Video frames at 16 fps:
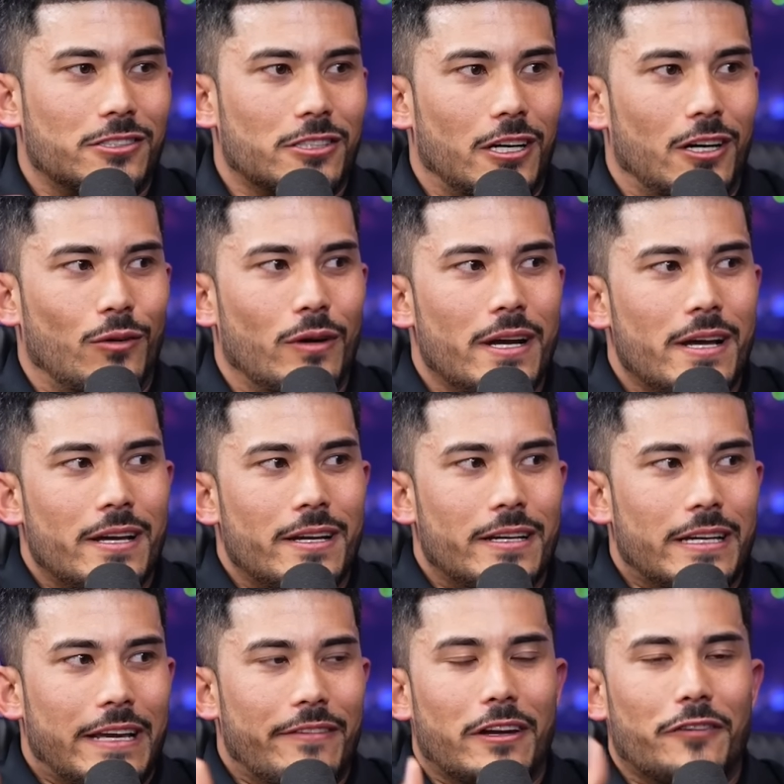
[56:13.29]
so
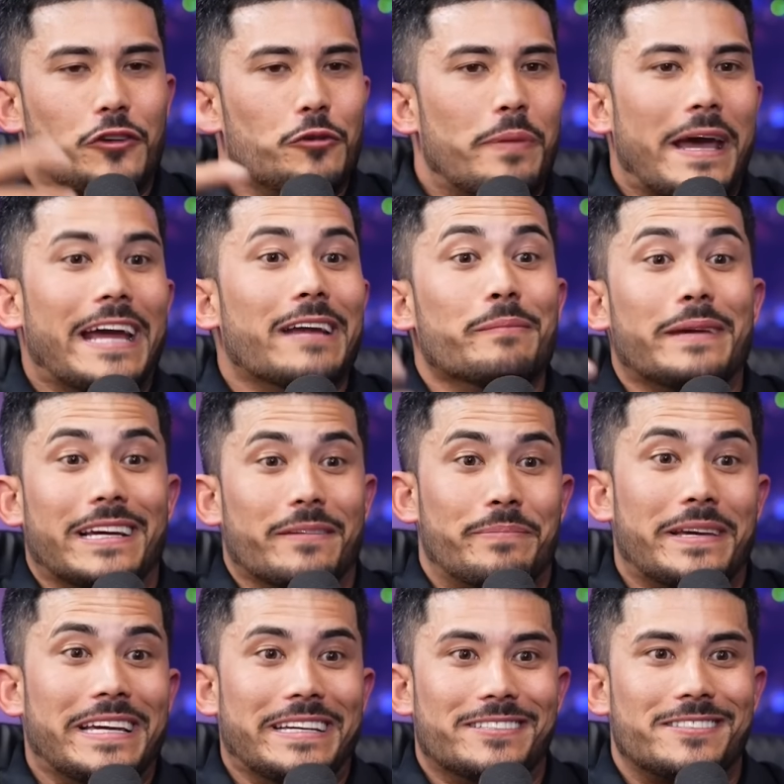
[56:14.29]
even if you paid me a
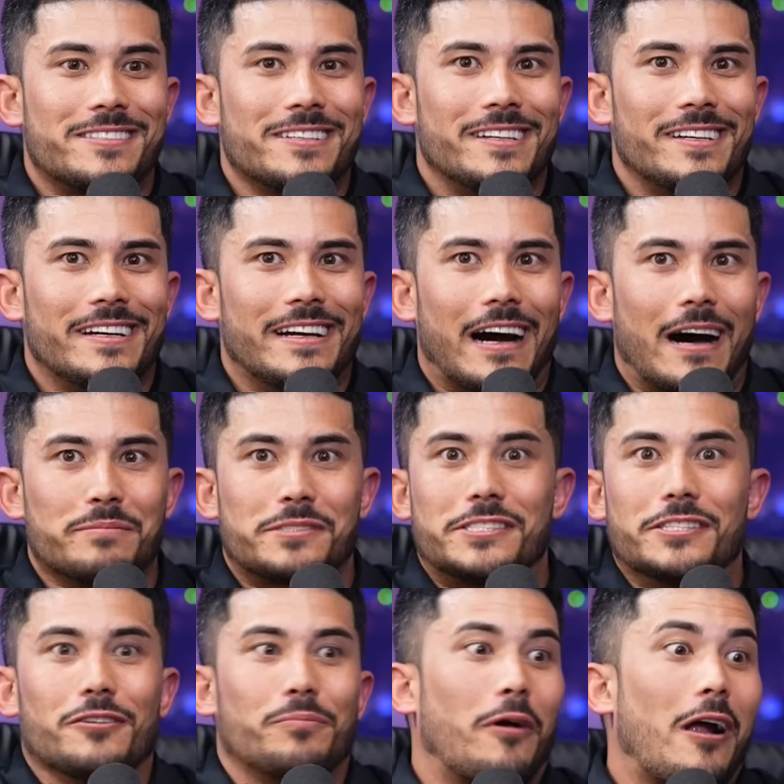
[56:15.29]
piece, I'm
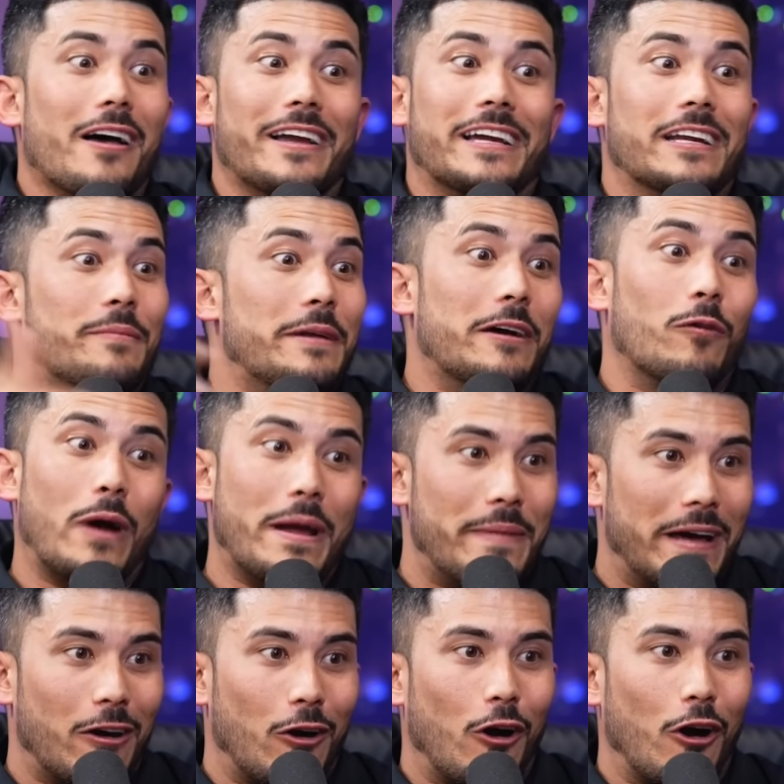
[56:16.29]
still probably going to be a way
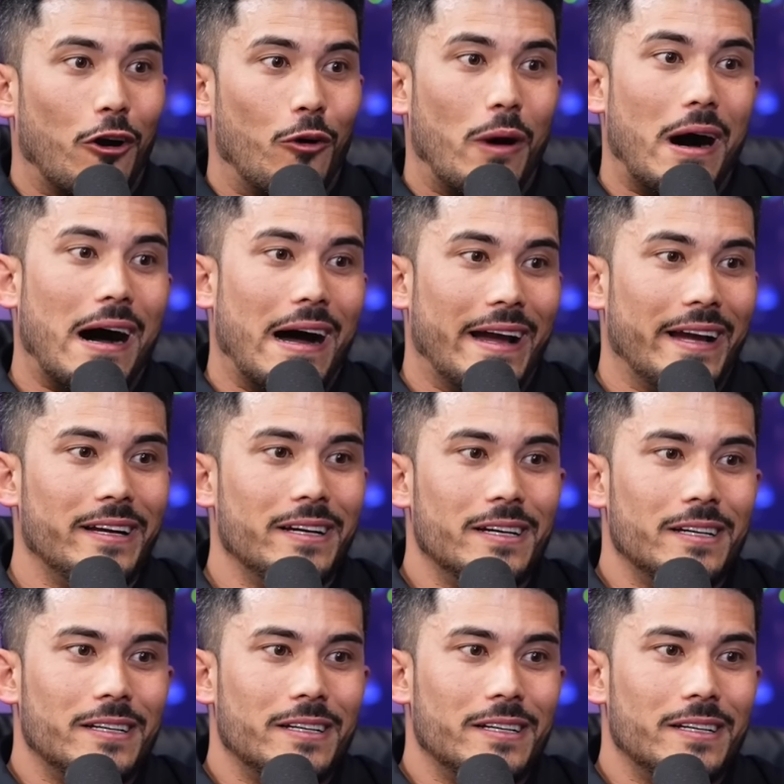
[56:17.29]
better ROI.